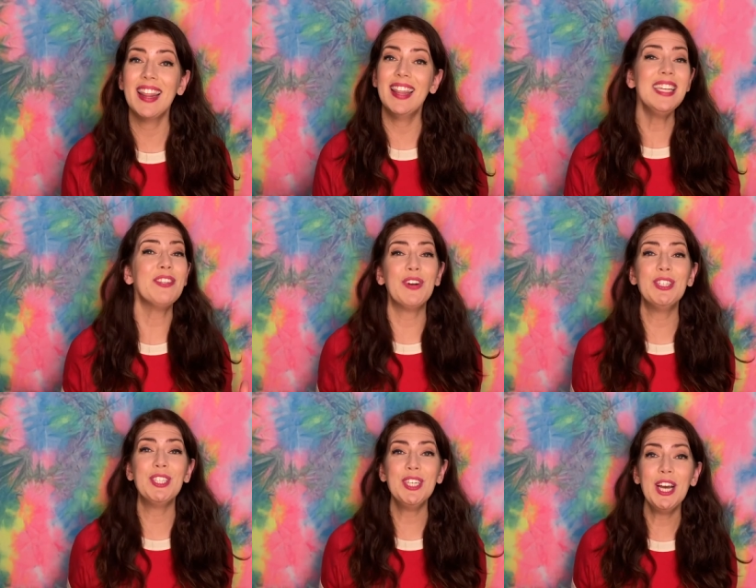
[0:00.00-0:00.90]
This
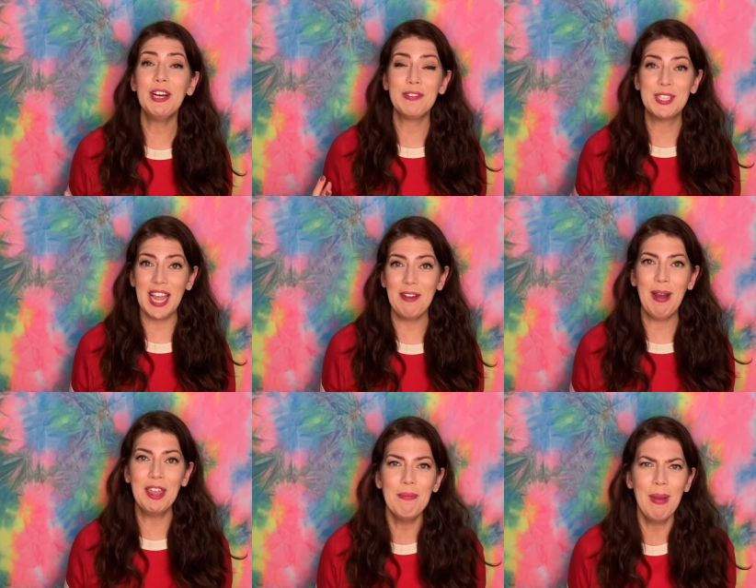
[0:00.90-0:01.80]
version of Saved
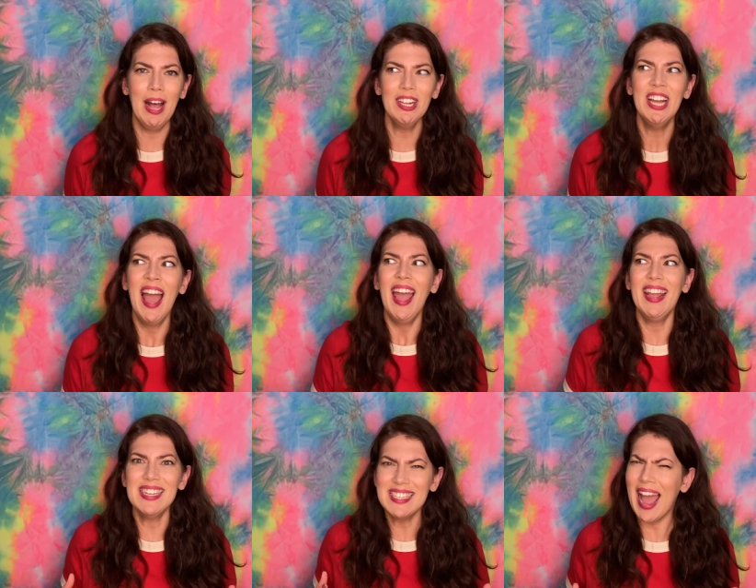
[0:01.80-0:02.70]
by the Bell is